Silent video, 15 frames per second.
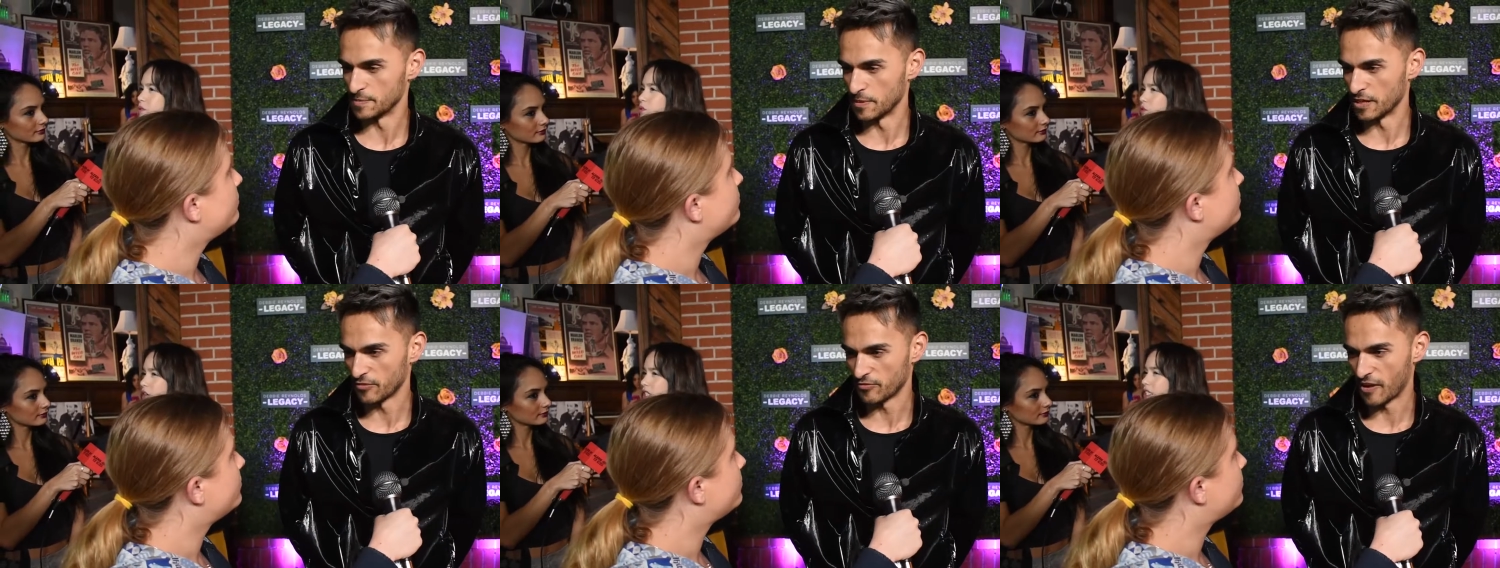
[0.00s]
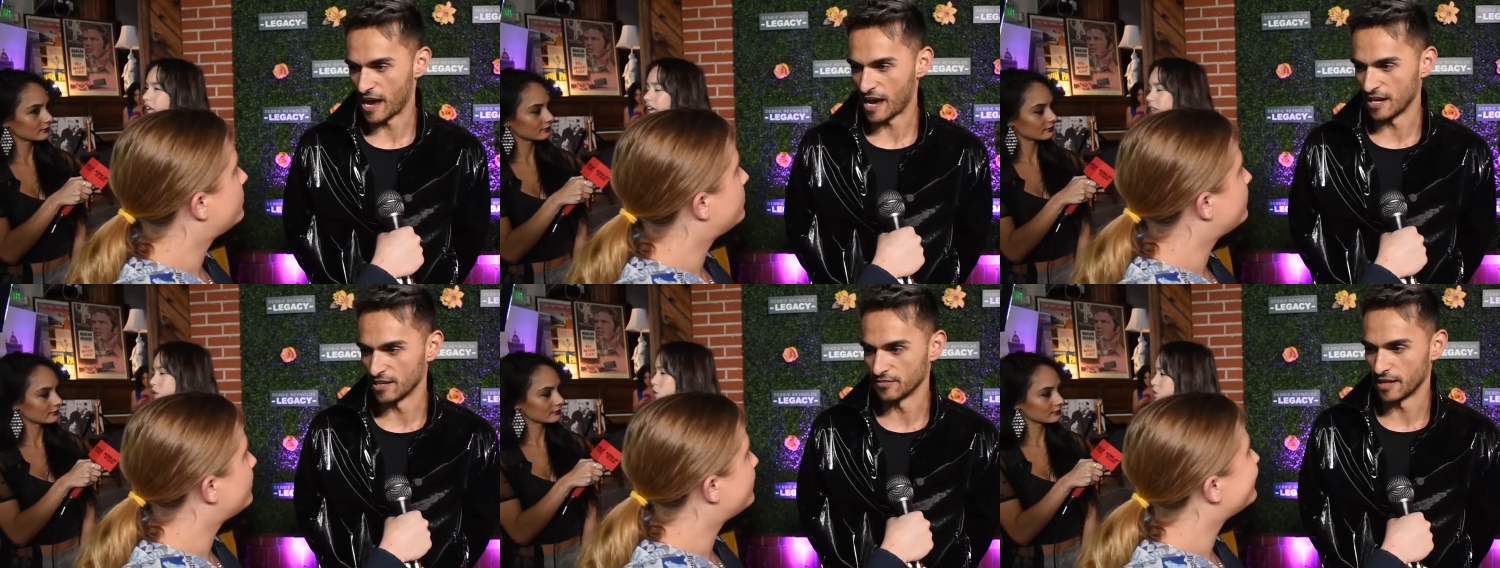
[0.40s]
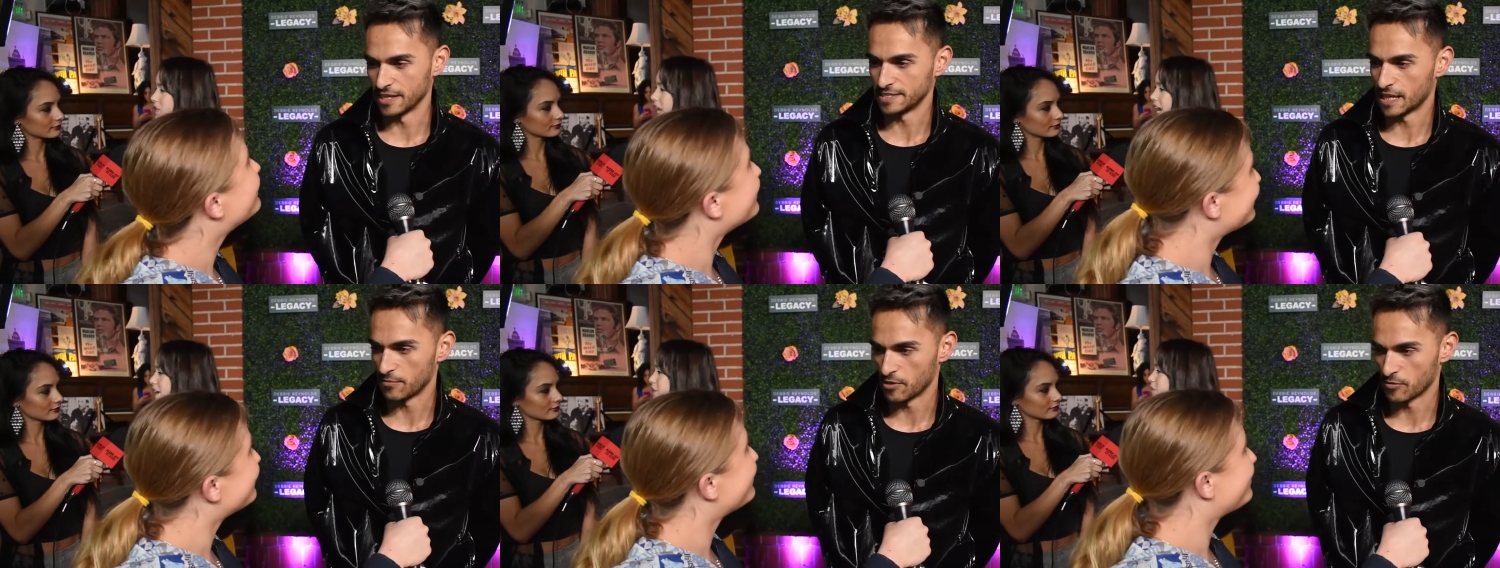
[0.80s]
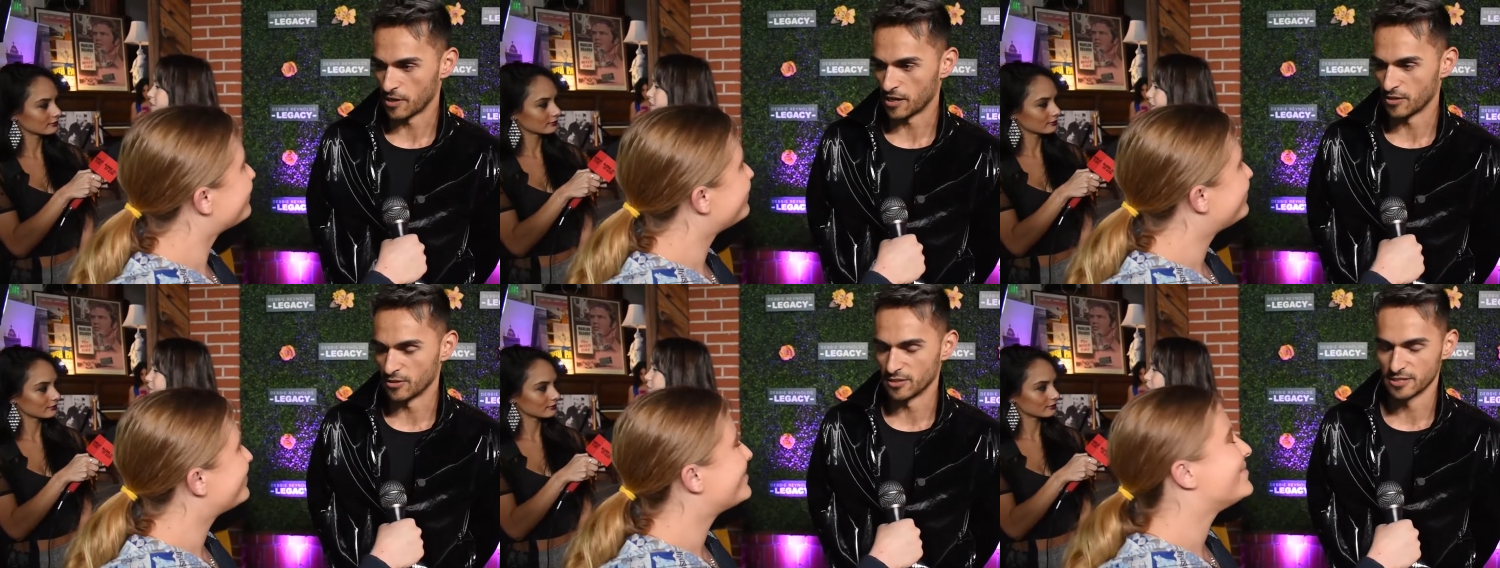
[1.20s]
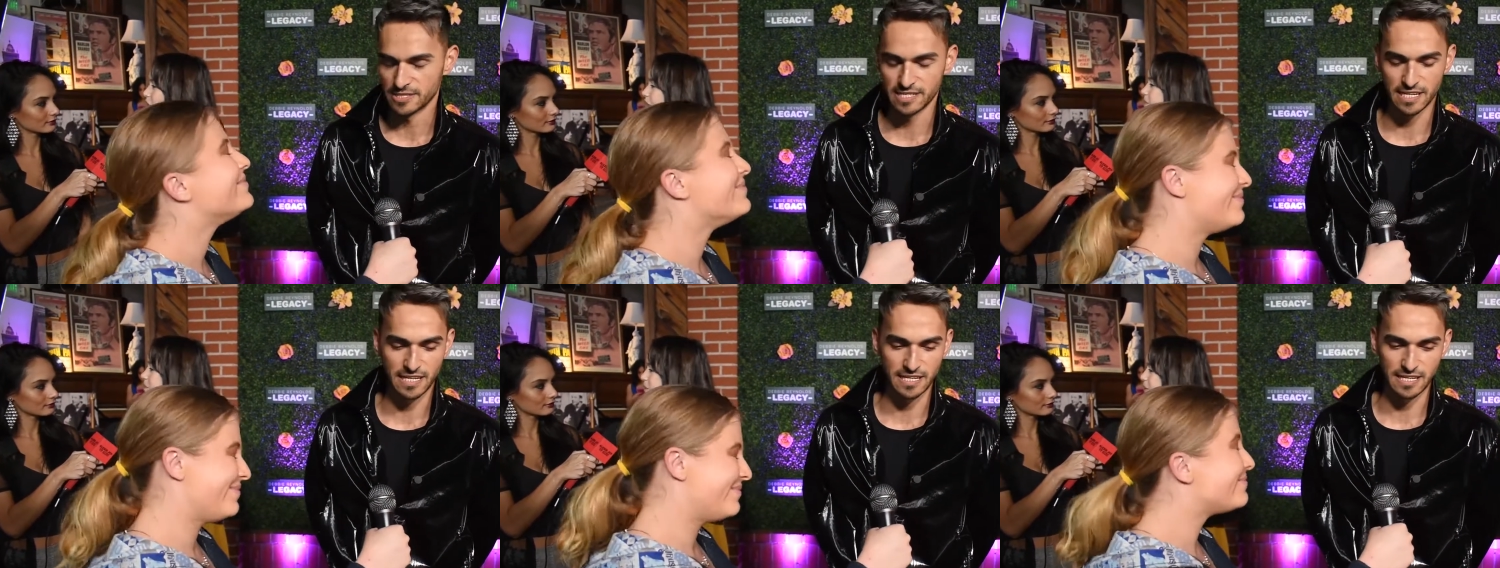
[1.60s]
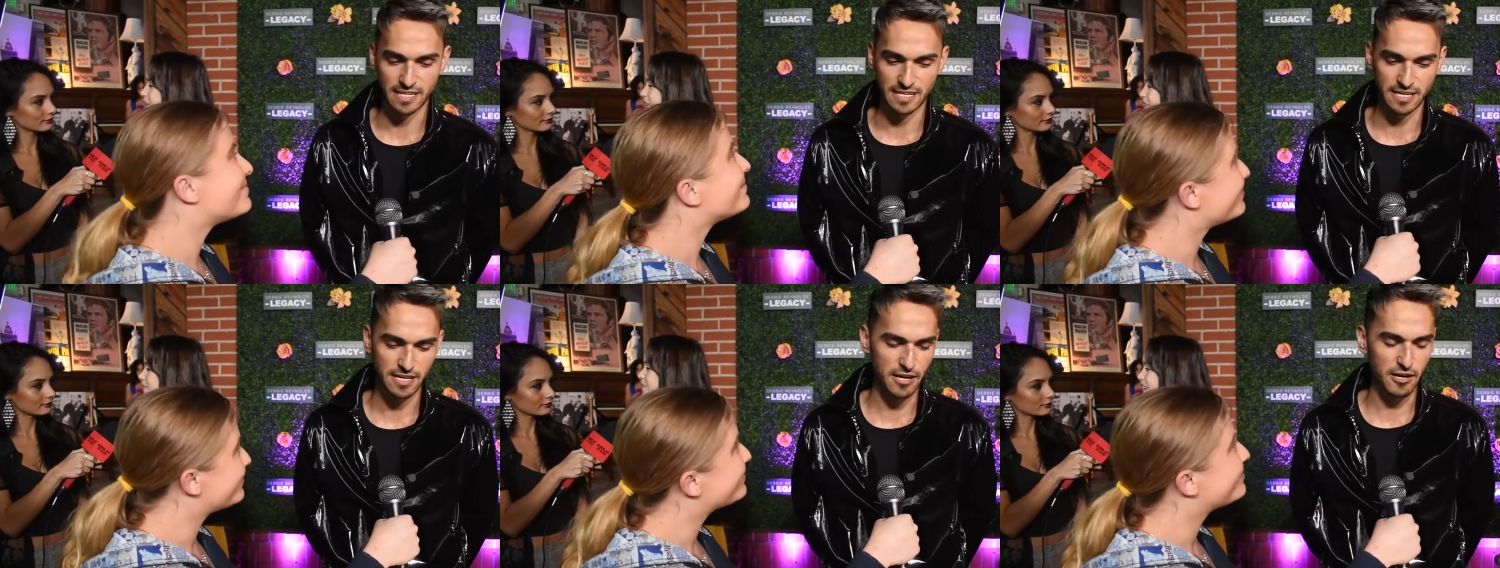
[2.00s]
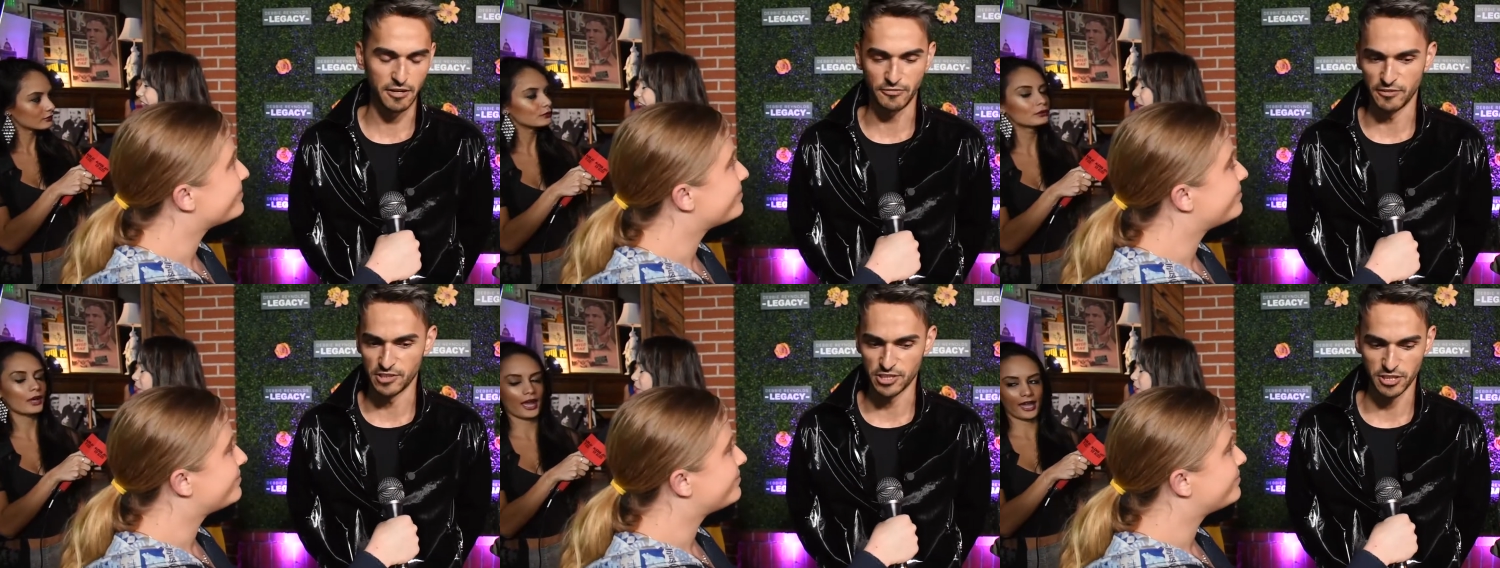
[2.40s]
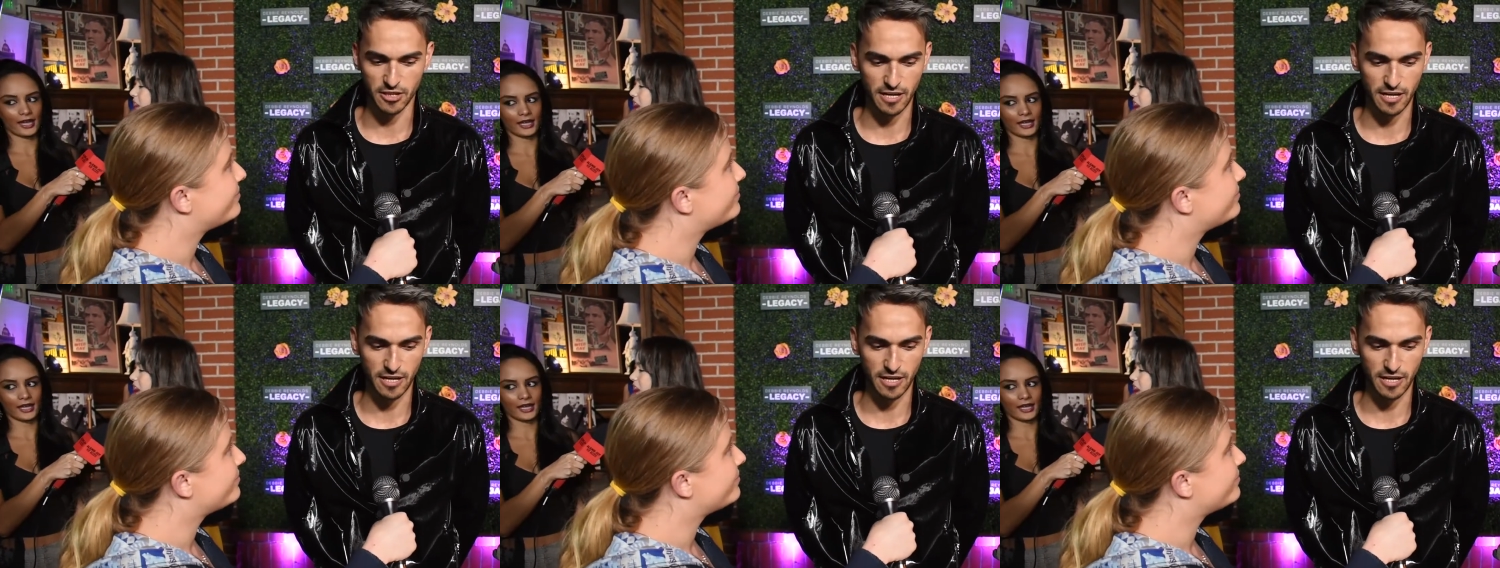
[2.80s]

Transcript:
Speaker 1: been a fan of like Debbie Reynolds and Carrie Fisher,